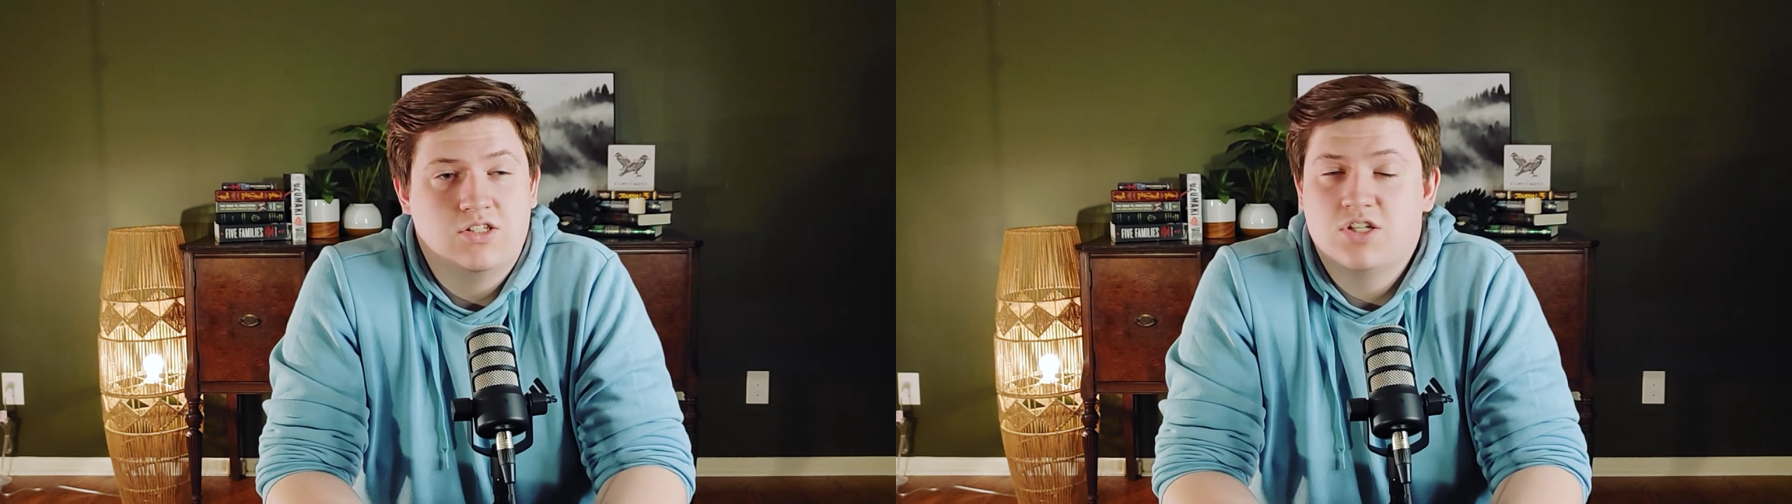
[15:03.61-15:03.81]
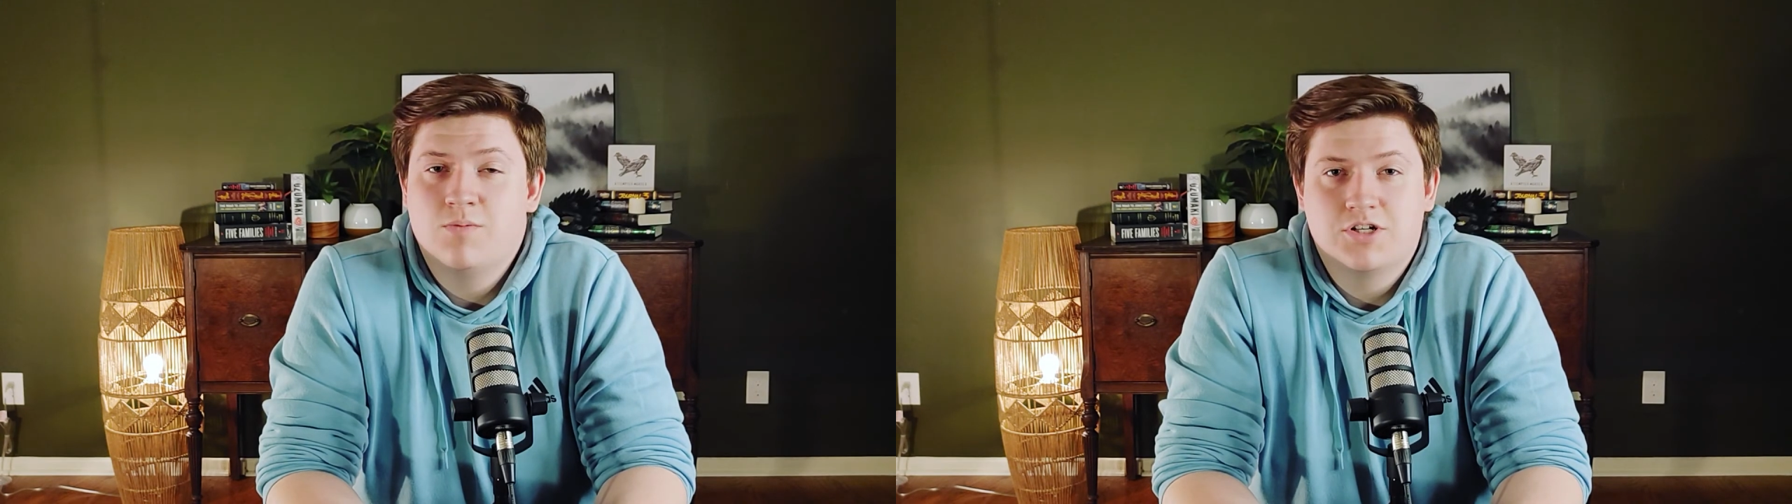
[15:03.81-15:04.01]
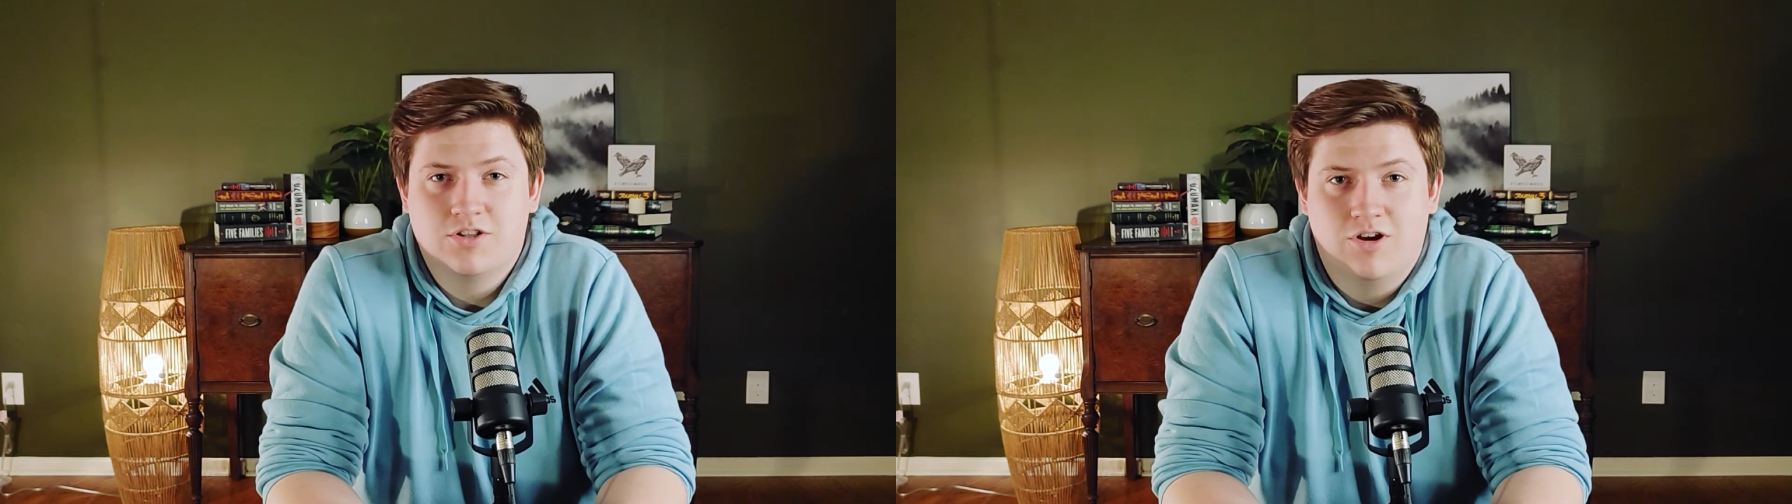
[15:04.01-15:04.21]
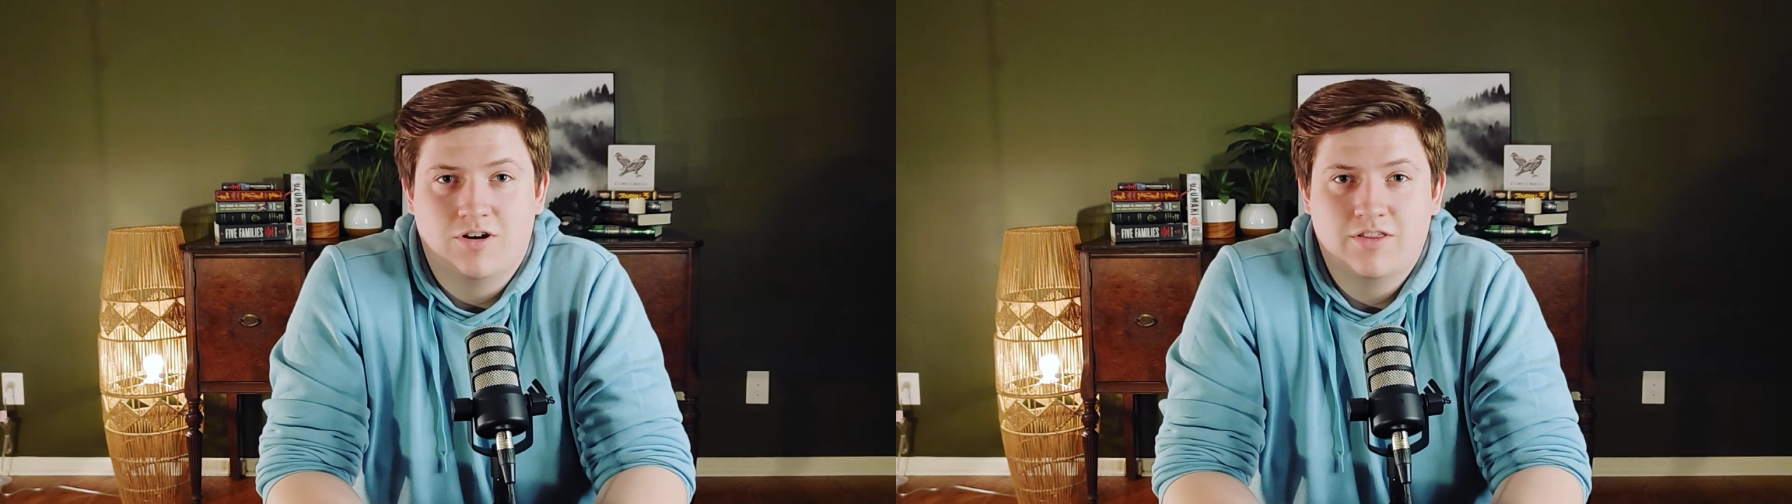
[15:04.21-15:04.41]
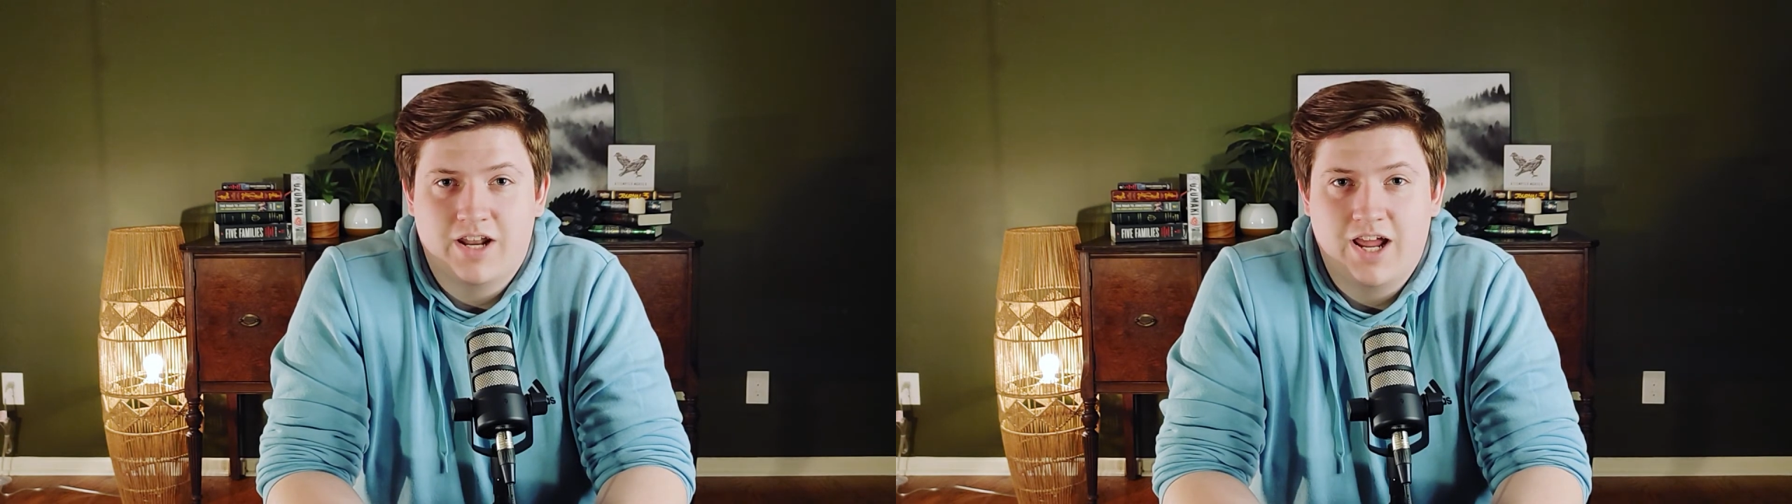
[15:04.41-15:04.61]
so much
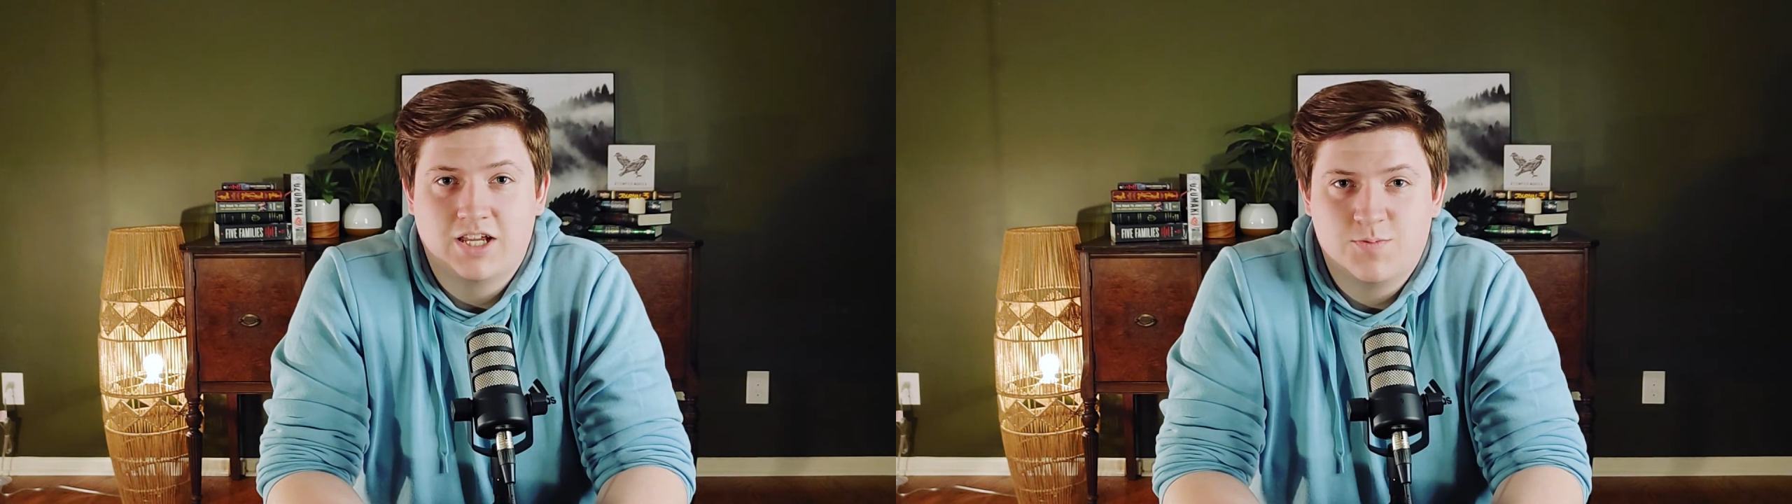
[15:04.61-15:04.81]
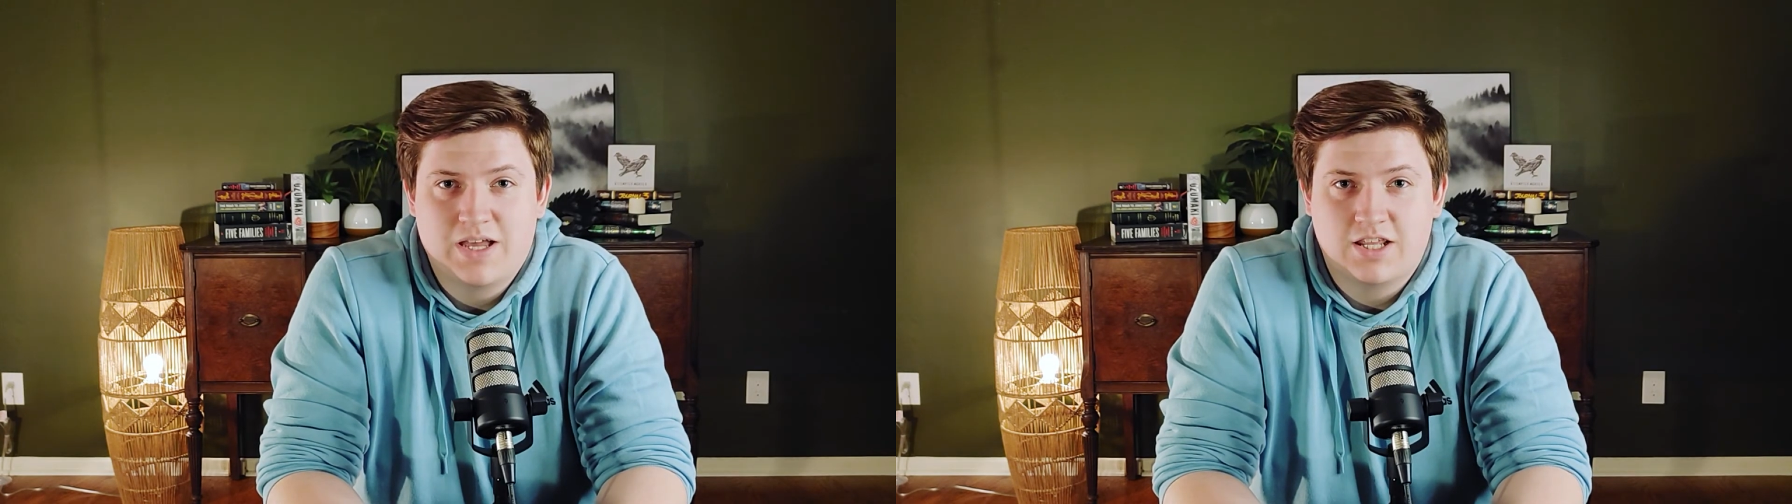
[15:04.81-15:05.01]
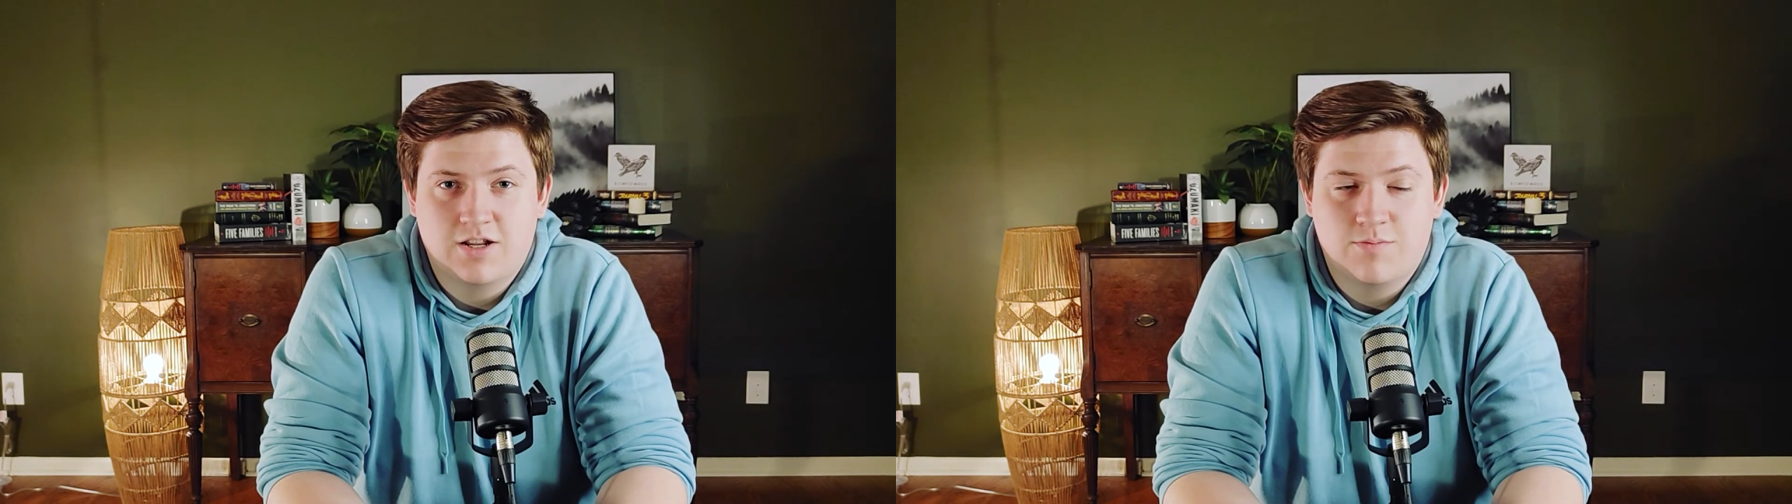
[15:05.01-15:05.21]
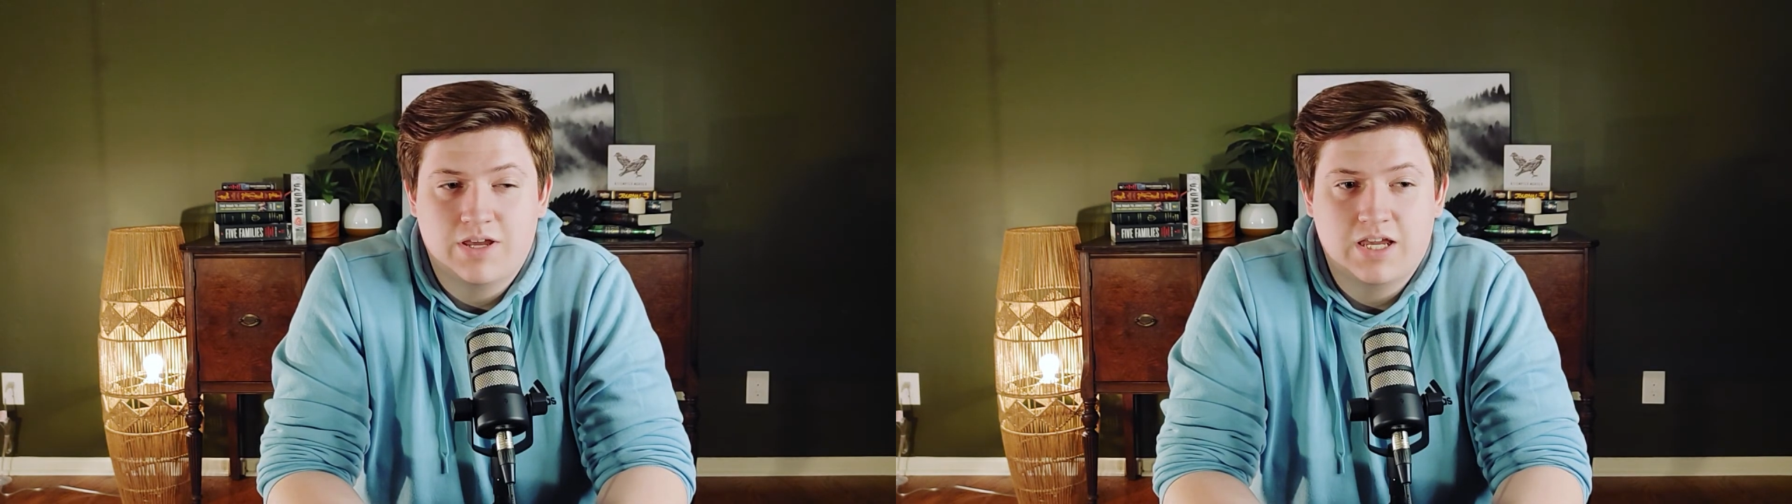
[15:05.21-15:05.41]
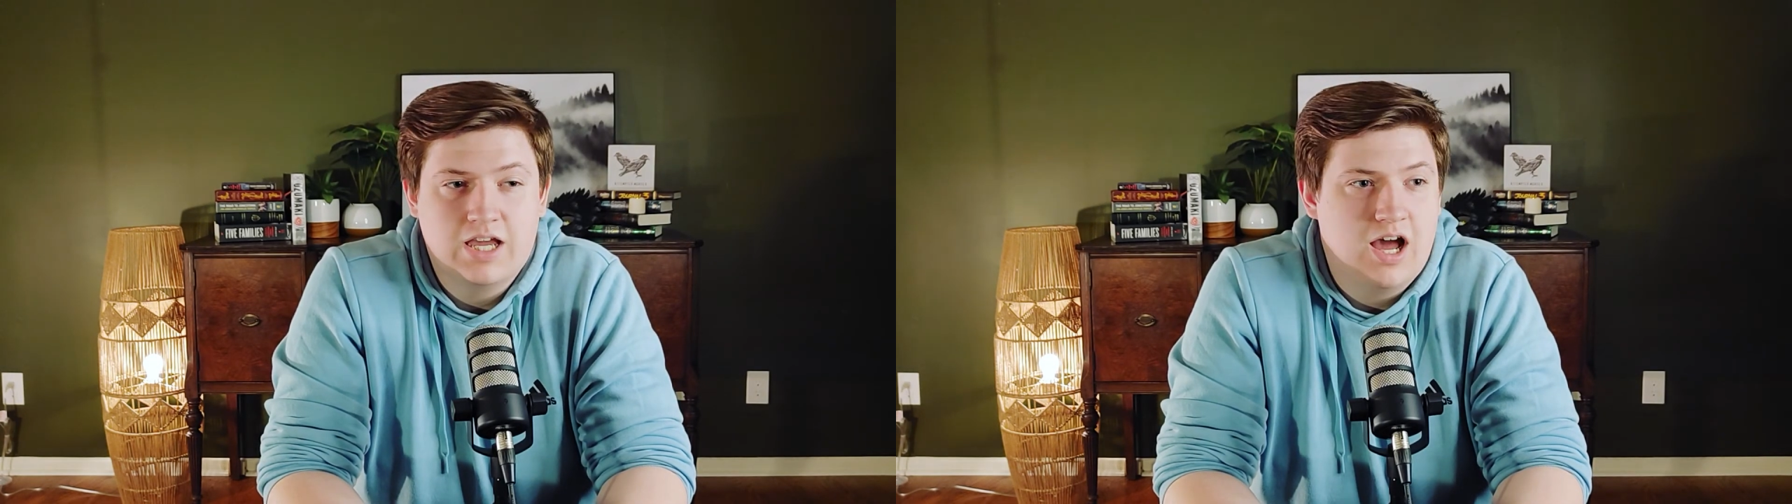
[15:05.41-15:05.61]
longer than I expected it to be.